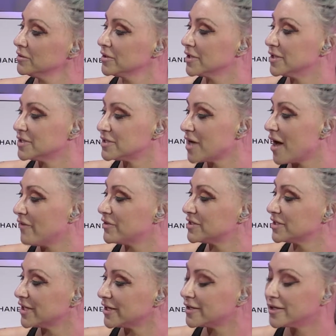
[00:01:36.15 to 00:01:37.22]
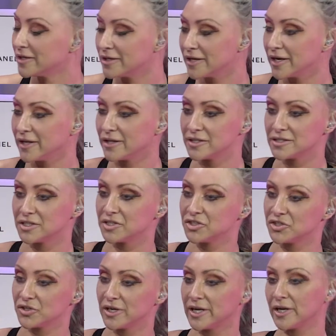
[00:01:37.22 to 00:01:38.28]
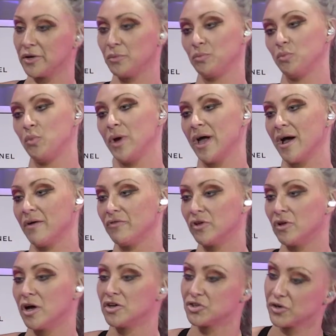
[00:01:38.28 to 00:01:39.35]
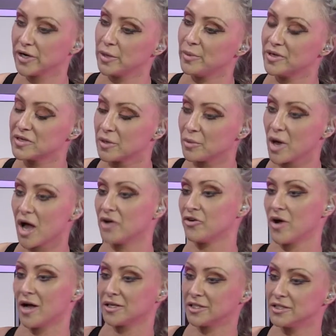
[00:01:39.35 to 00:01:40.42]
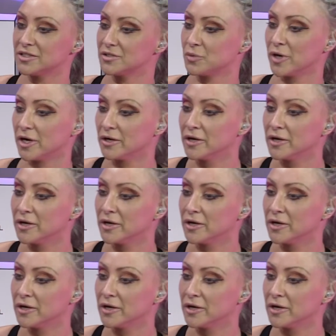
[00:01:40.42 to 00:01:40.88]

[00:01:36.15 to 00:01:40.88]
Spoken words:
Because obviously in this industry, we have the luxury to be subcontractors where